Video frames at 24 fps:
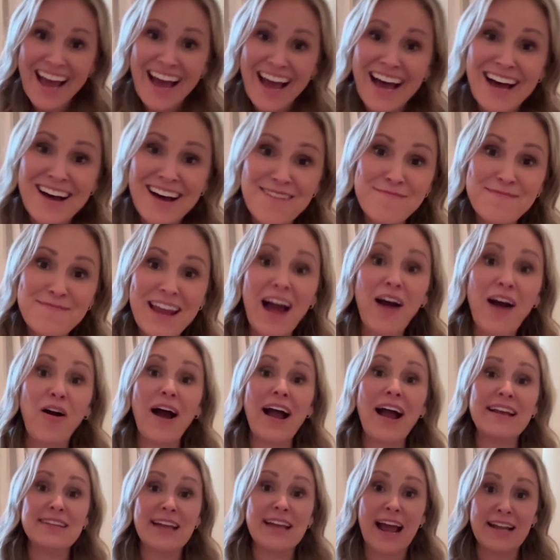Now,
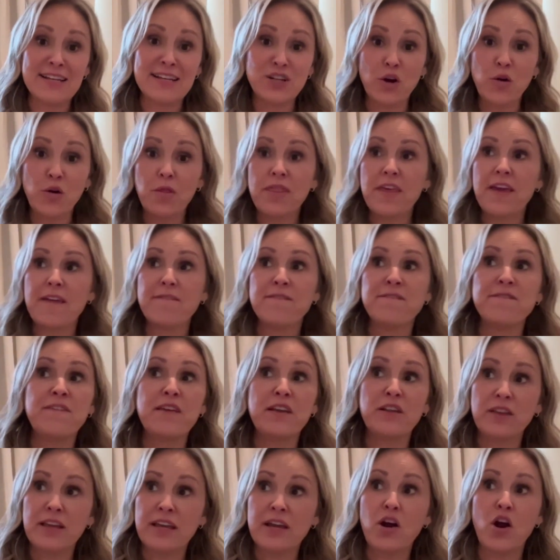I don't think
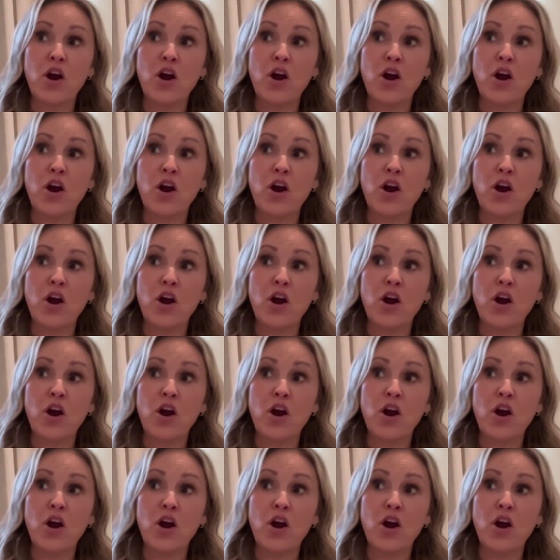feeling our